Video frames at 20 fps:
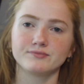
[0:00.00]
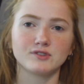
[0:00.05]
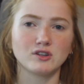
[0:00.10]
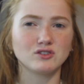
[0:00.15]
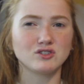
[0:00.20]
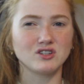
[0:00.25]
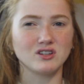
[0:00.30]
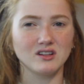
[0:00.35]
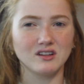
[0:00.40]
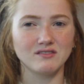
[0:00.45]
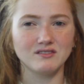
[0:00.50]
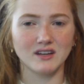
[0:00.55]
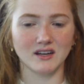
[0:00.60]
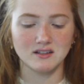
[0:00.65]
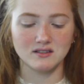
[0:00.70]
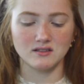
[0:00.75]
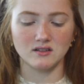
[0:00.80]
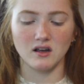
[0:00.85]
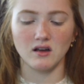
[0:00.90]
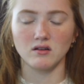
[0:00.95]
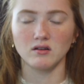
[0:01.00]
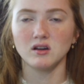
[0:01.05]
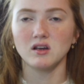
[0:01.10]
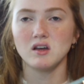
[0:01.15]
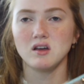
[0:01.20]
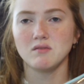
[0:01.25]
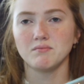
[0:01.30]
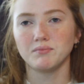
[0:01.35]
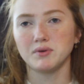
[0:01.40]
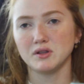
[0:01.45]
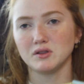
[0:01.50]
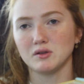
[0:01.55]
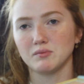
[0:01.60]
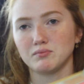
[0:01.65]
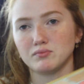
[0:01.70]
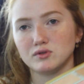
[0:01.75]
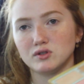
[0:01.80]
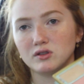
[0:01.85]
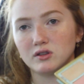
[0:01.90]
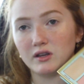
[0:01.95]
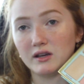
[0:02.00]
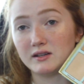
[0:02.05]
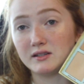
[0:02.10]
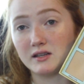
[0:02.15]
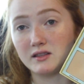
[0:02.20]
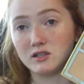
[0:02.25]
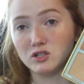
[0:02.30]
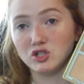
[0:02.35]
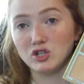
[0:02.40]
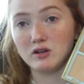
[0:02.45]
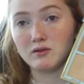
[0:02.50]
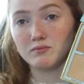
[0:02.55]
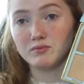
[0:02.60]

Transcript: don't you love that sound? Take the